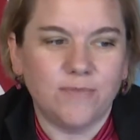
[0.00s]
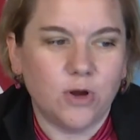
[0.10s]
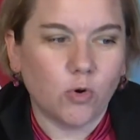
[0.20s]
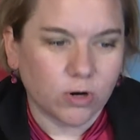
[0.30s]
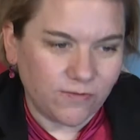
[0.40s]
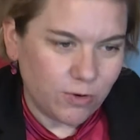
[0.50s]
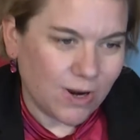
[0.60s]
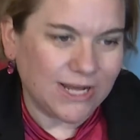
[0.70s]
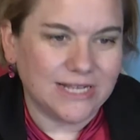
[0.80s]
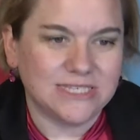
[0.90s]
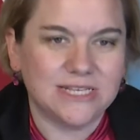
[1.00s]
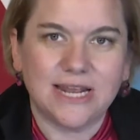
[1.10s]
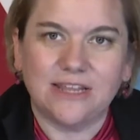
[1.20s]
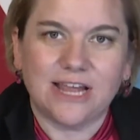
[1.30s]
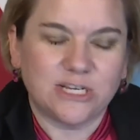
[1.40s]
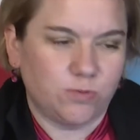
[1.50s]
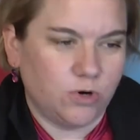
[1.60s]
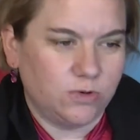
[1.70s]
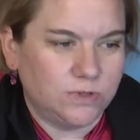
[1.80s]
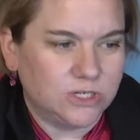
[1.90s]
or if you want to get to the data
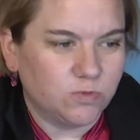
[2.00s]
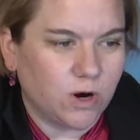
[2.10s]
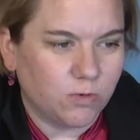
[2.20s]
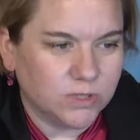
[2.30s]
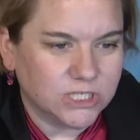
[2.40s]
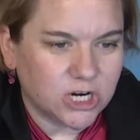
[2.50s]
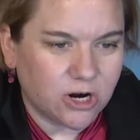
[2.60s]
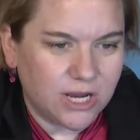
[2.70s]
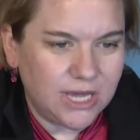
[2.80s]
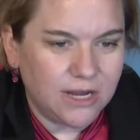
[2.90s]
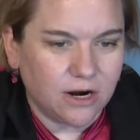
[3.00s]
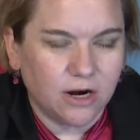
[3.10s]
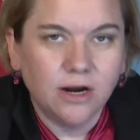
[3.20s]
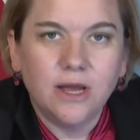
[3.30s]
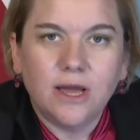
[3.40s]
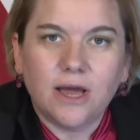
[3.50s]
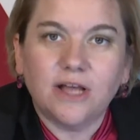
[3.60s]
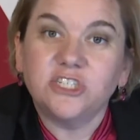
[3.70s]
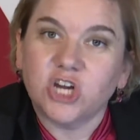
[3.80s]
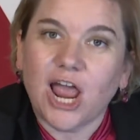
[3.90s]
dashboard, which is where we'll start here,
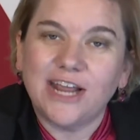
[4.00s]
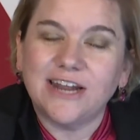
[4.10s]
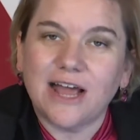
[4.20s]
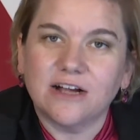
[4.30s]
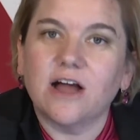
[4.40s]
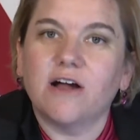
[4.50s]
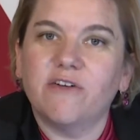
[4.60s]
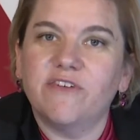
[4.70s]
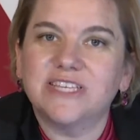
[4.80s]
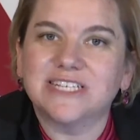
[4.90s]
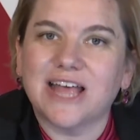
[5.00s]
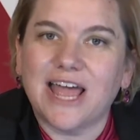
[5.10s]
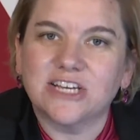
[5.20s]
chi.gov/COVID-.